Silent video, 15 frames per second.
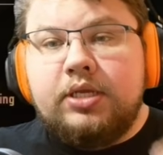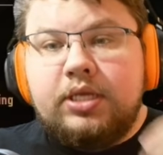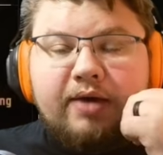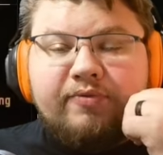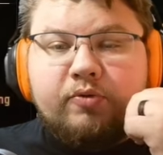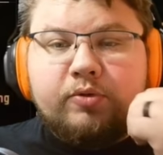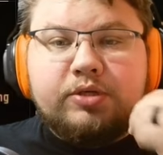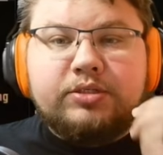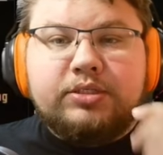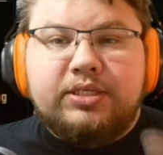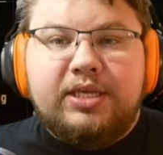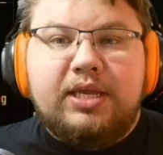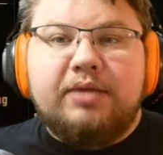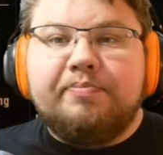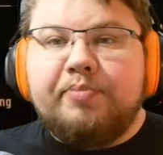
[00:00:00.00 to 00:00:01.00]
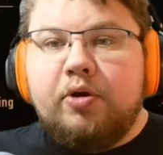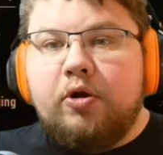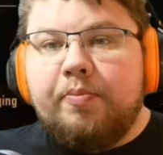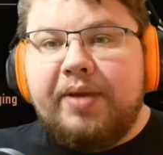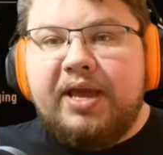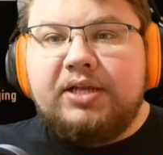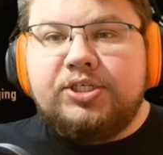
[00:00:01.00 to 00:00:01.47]
However, we're seeing
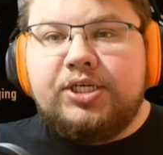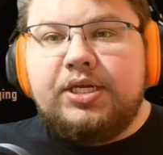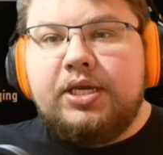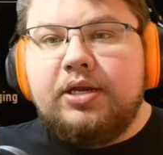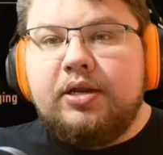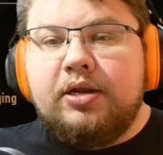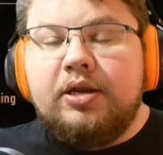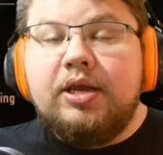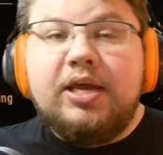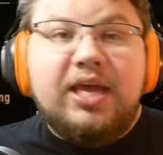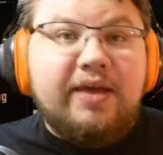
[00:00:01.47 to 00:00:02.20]
per batch here,